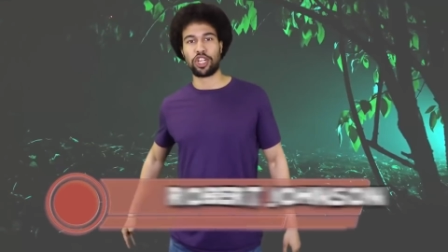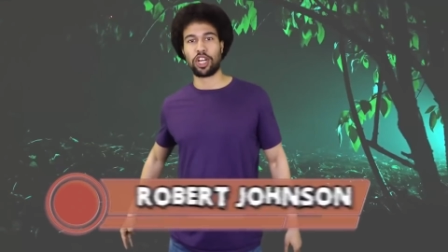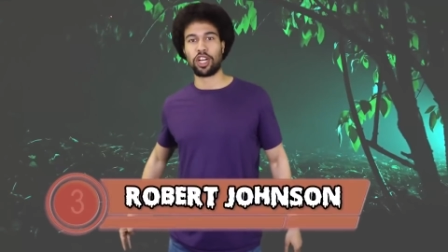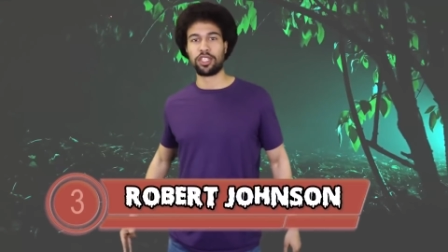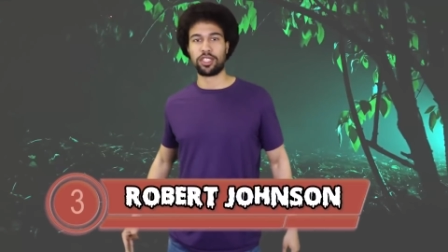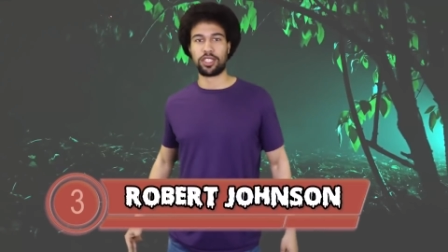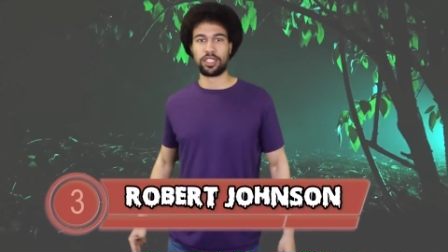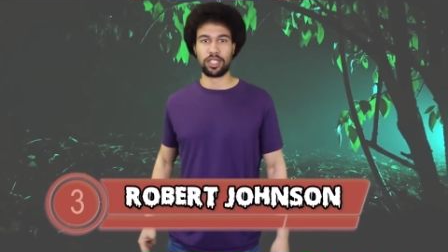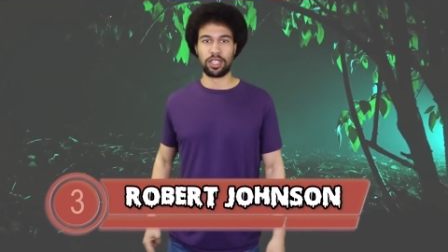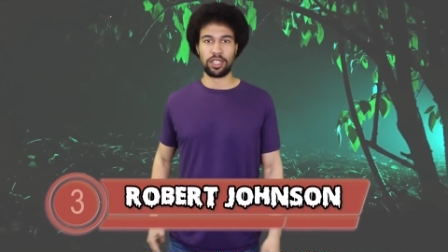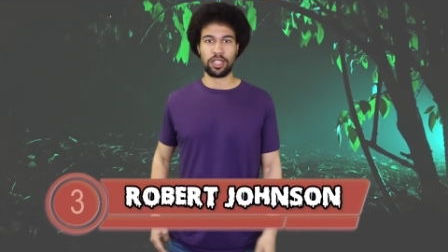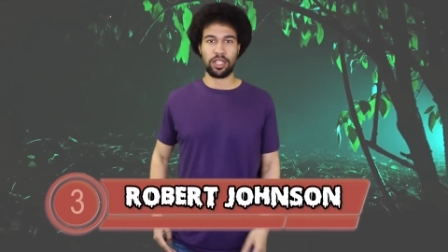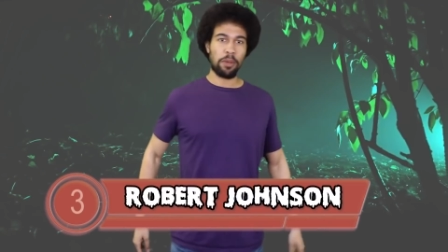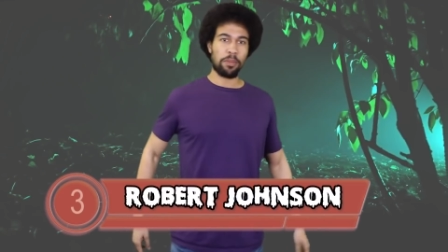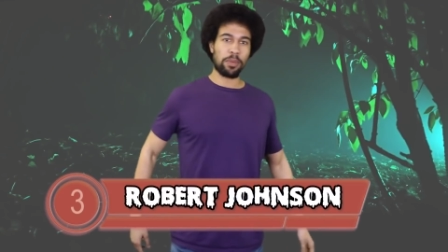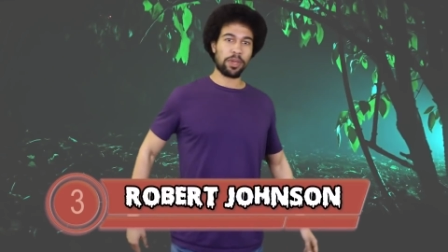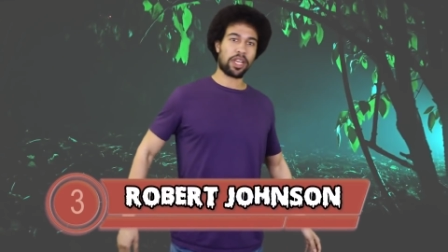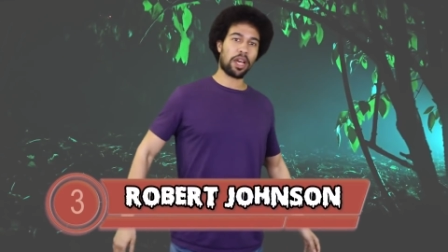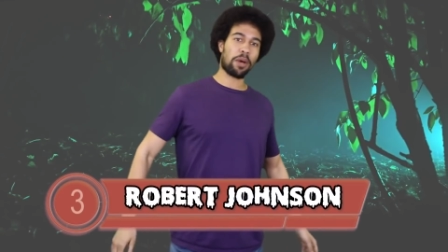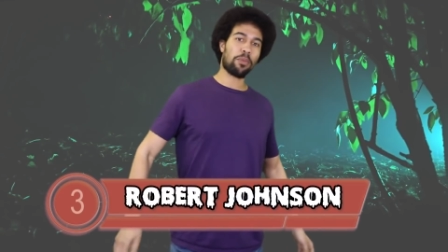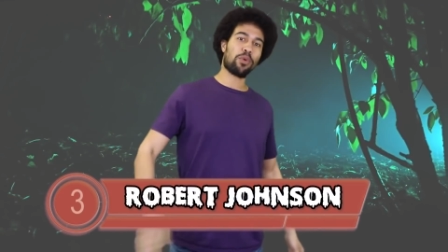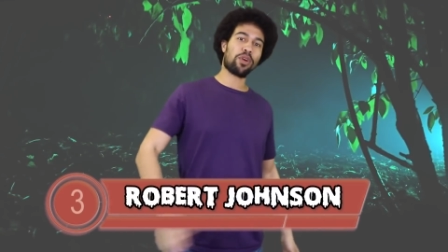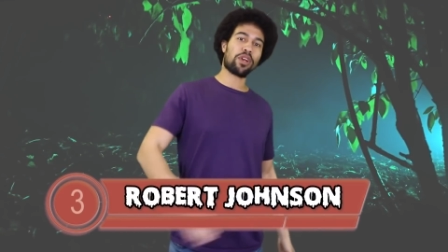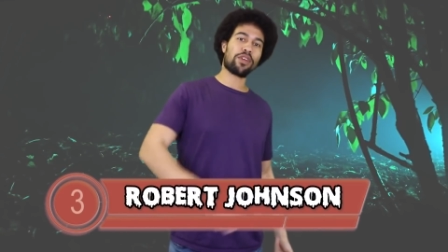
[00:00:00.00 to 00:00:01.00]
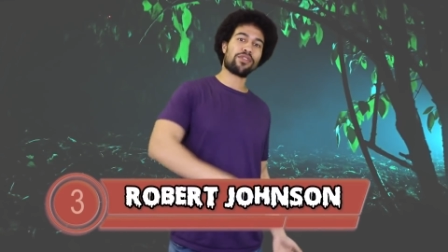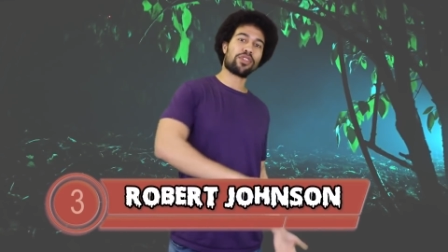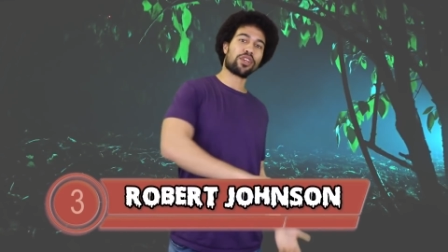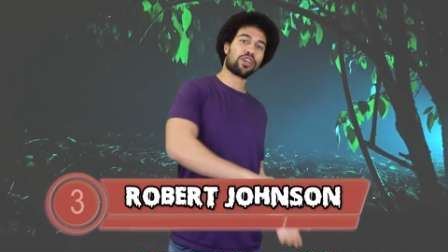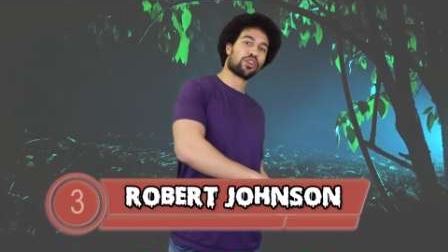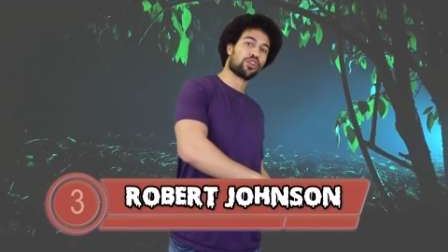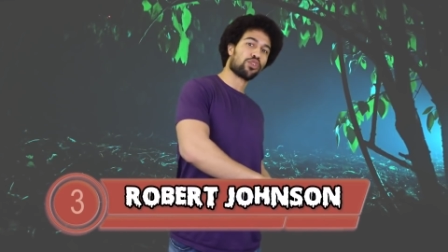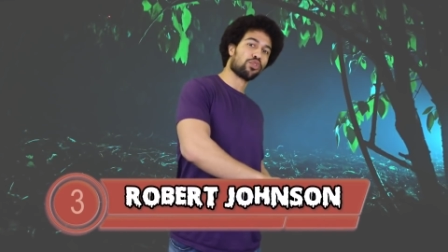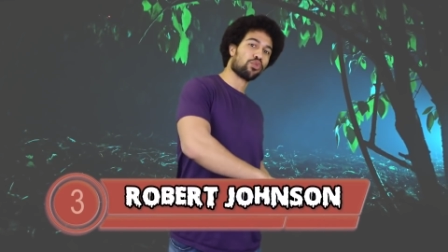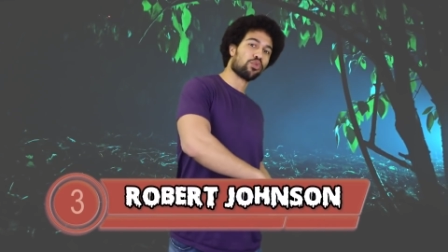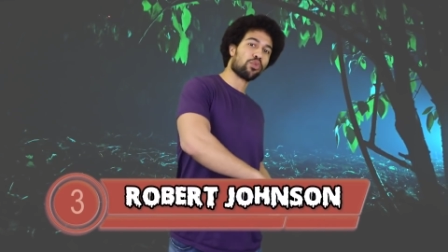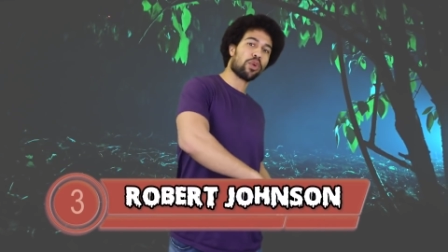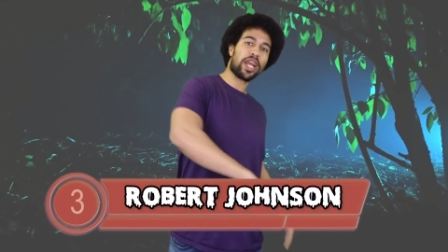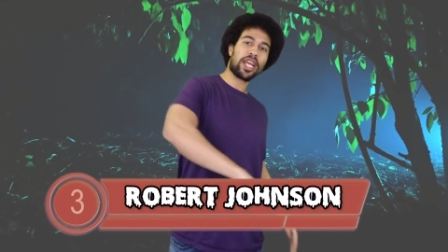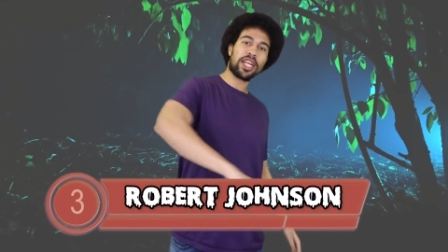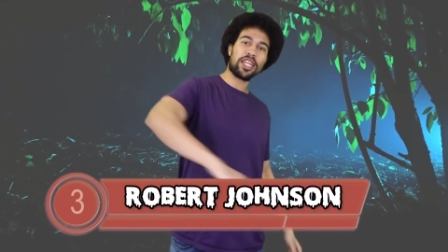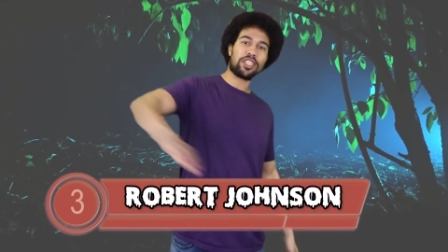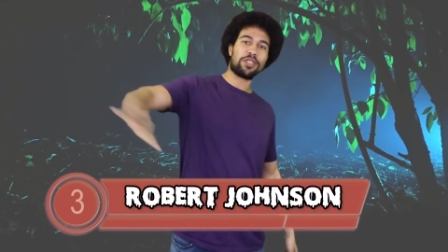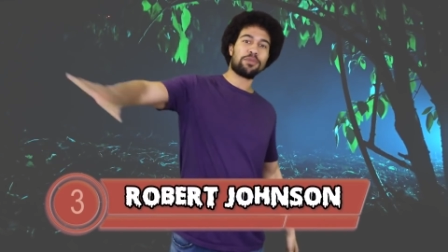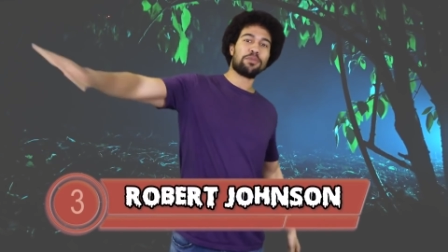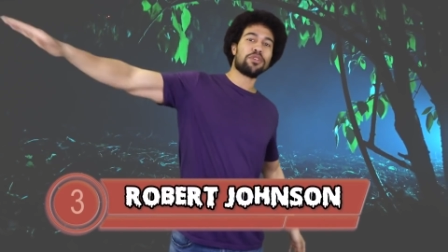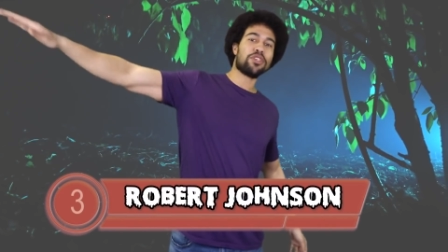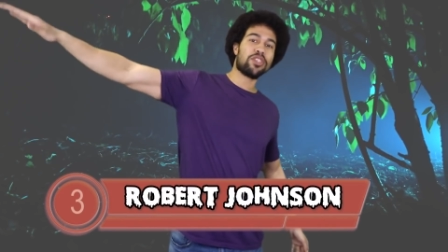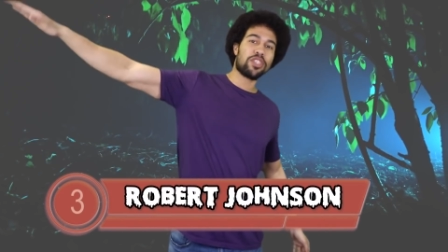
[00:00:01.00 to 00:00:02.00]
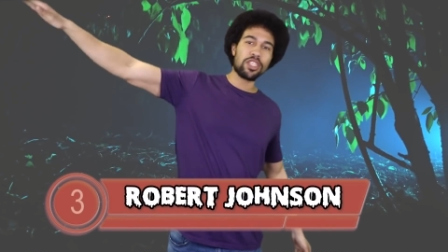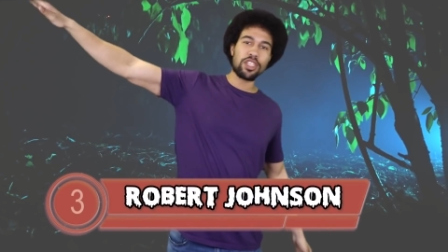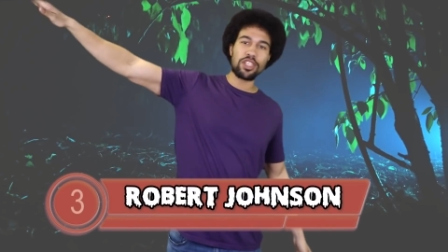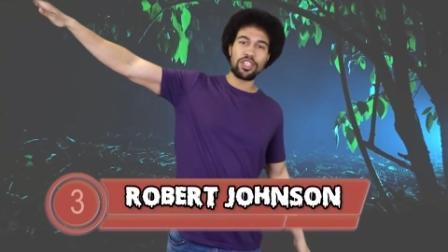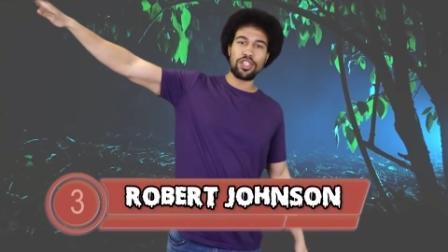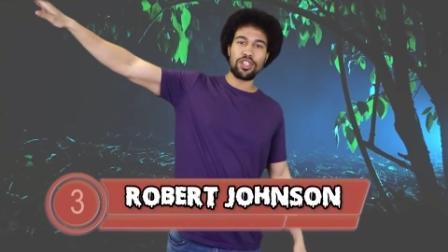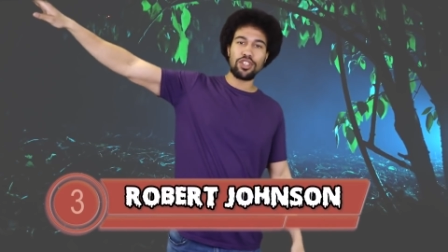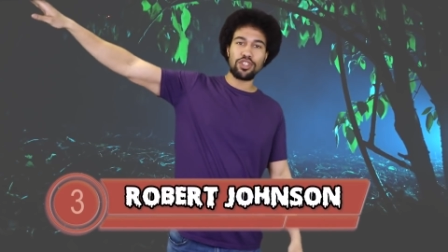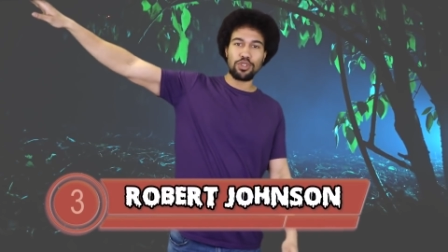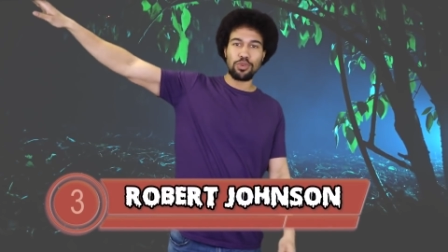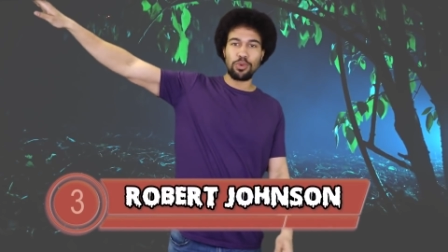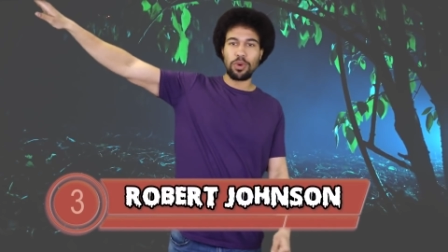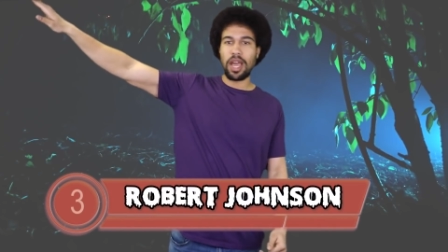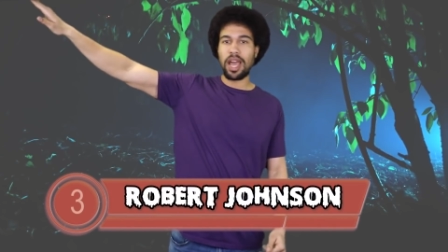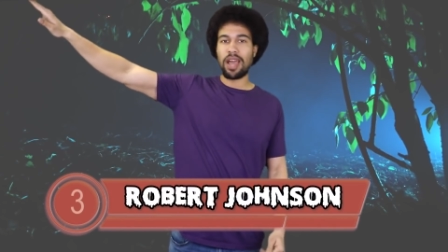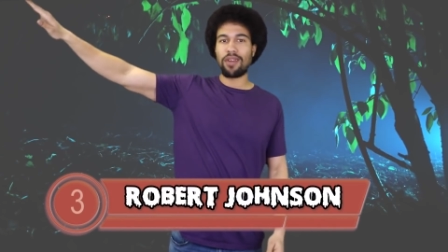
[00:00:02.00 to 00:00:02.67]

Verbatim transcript: Johnson. Become one of the greatest musicians who